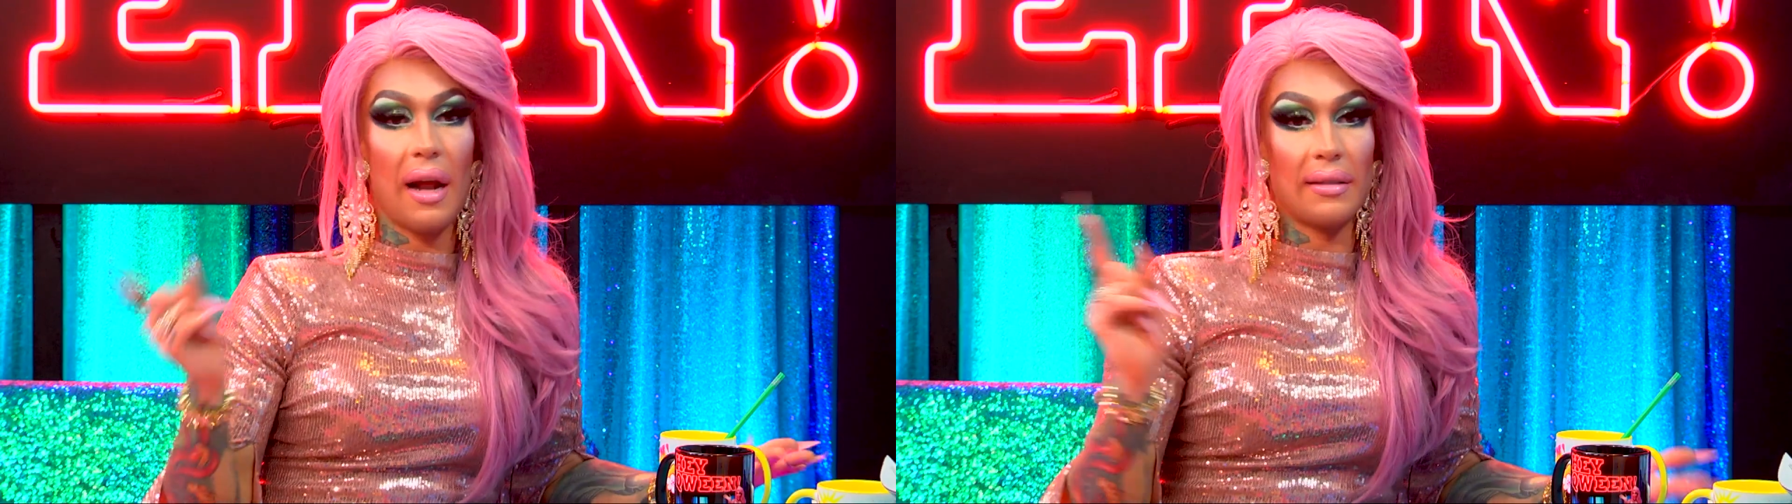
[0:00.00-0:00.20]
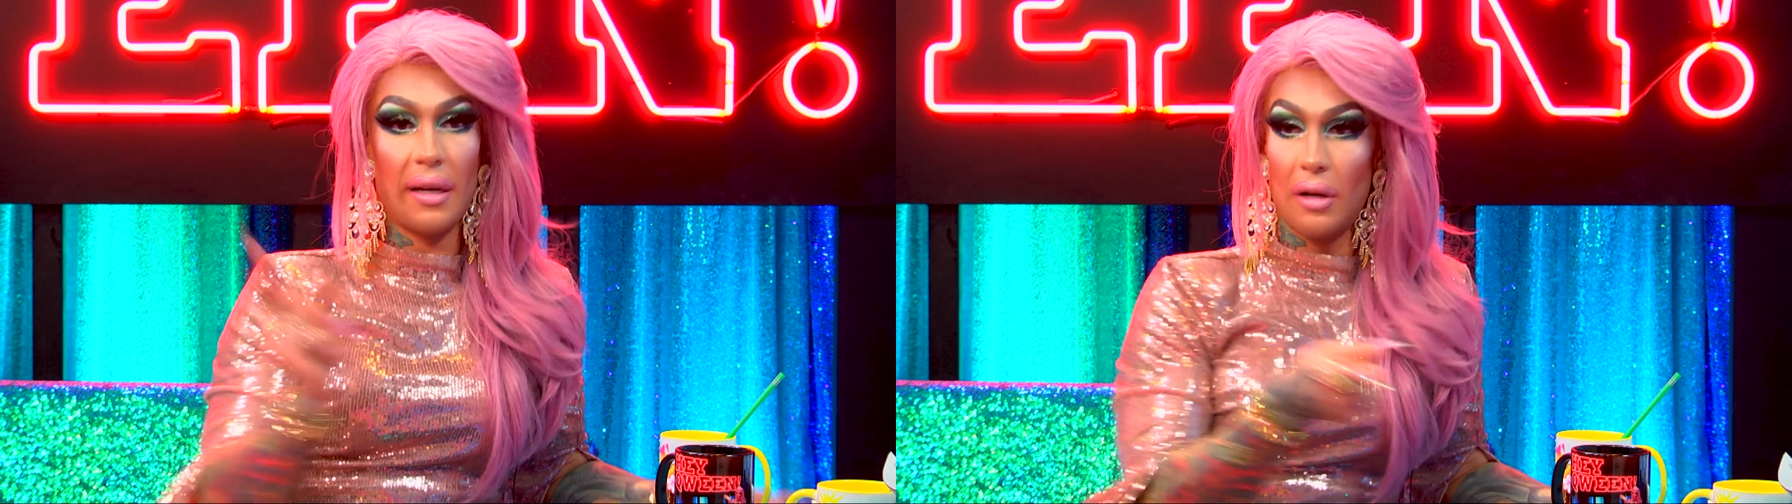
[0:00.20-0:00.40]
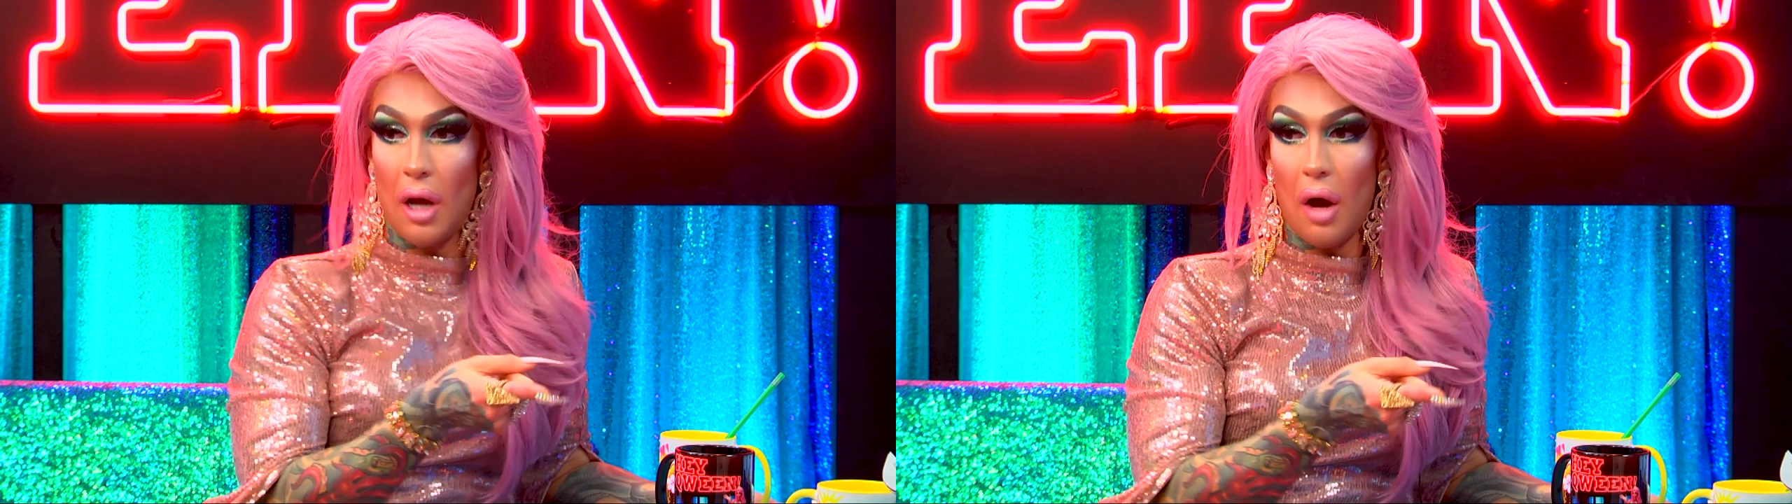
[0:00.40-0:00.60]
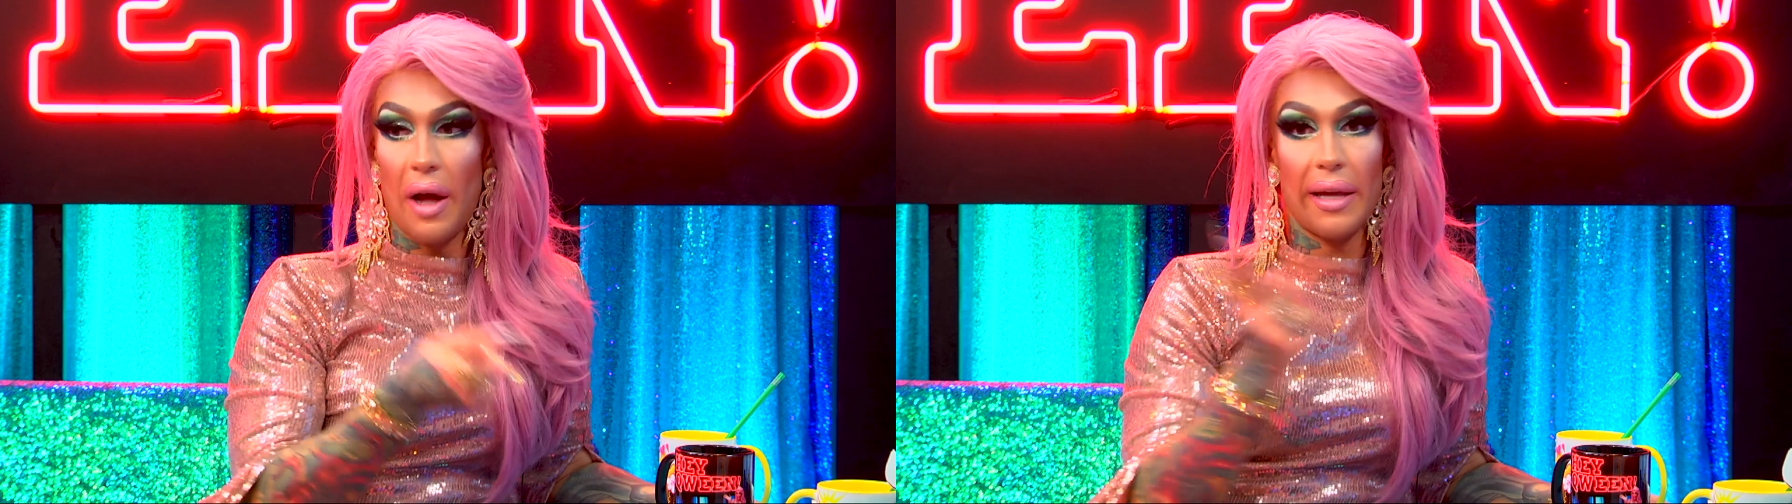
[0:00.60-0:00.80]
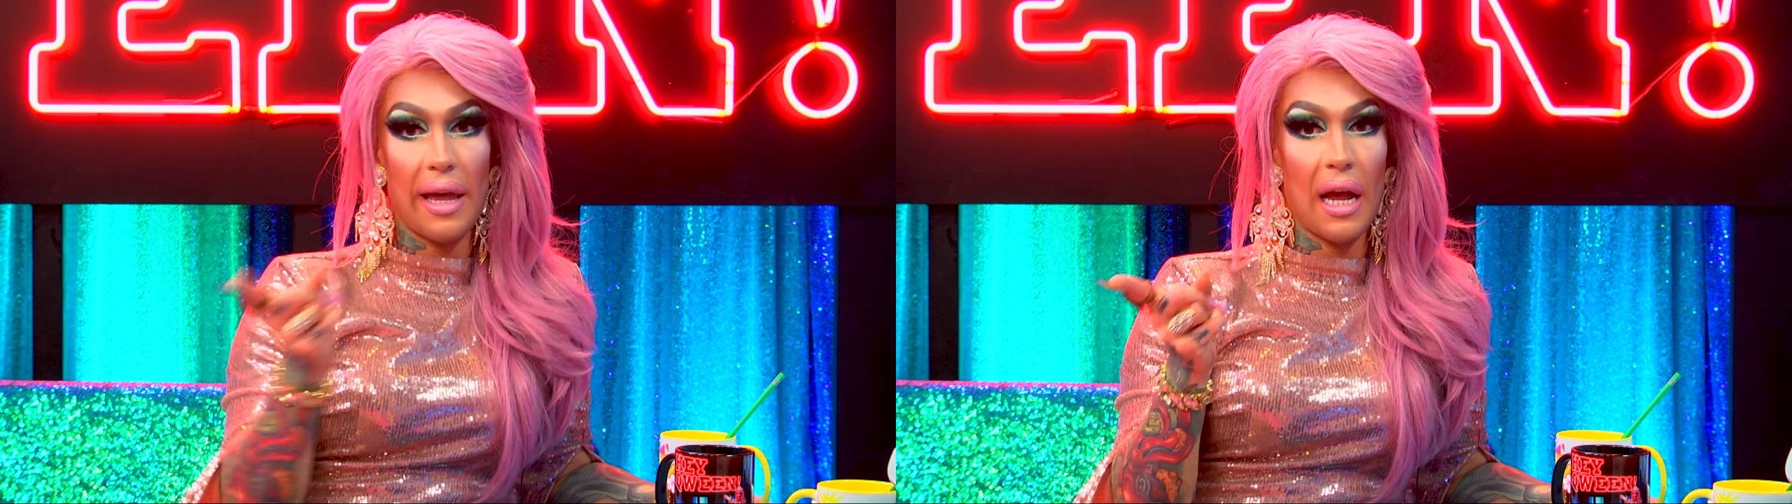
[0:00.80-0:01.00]
And I said, no,
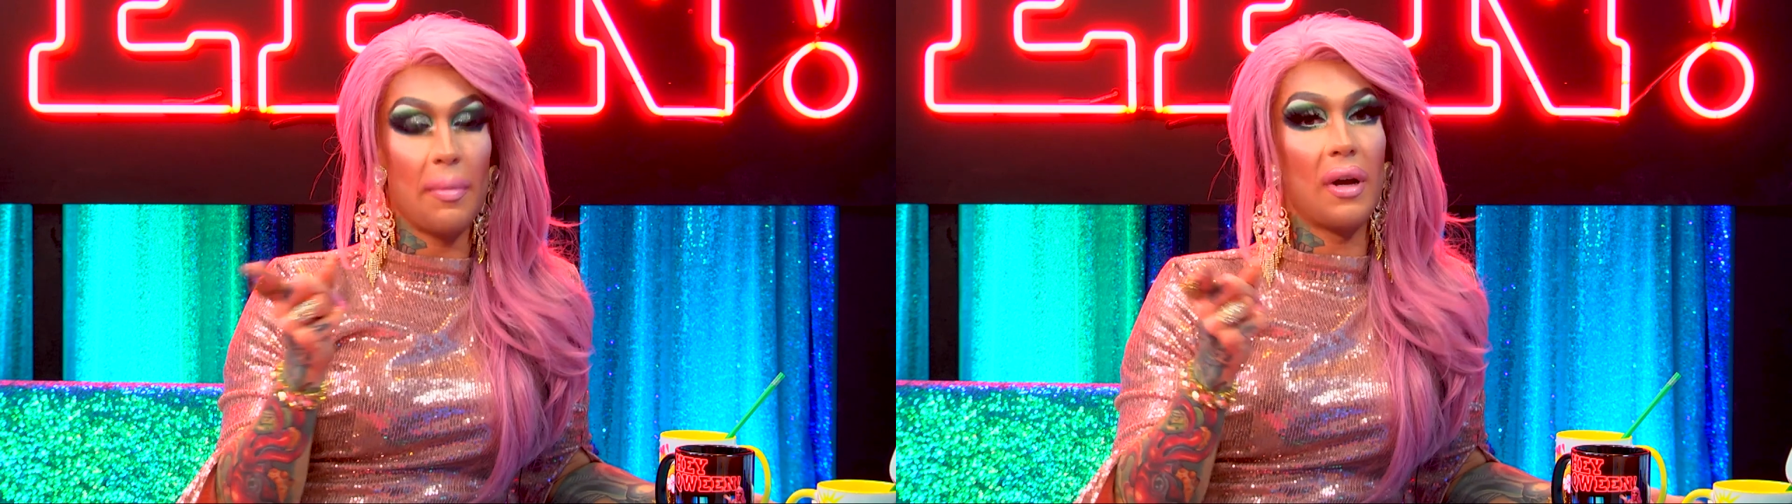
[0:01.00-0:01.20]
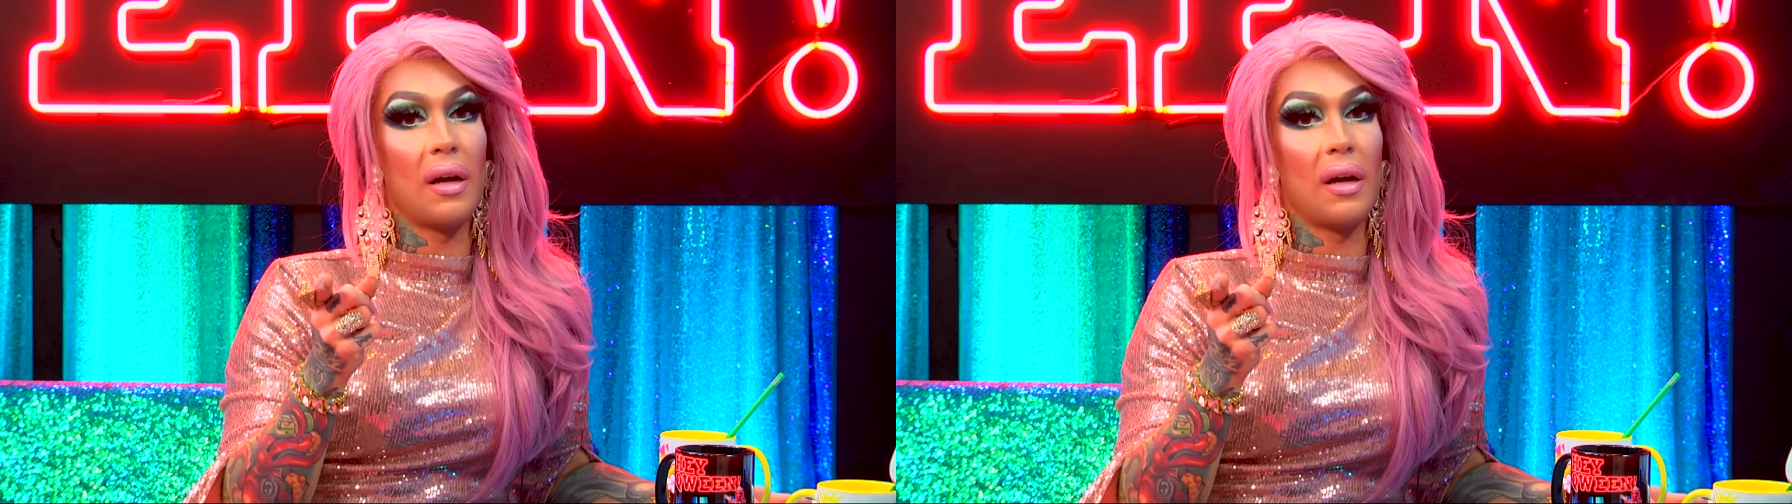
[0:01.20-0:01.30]
I can't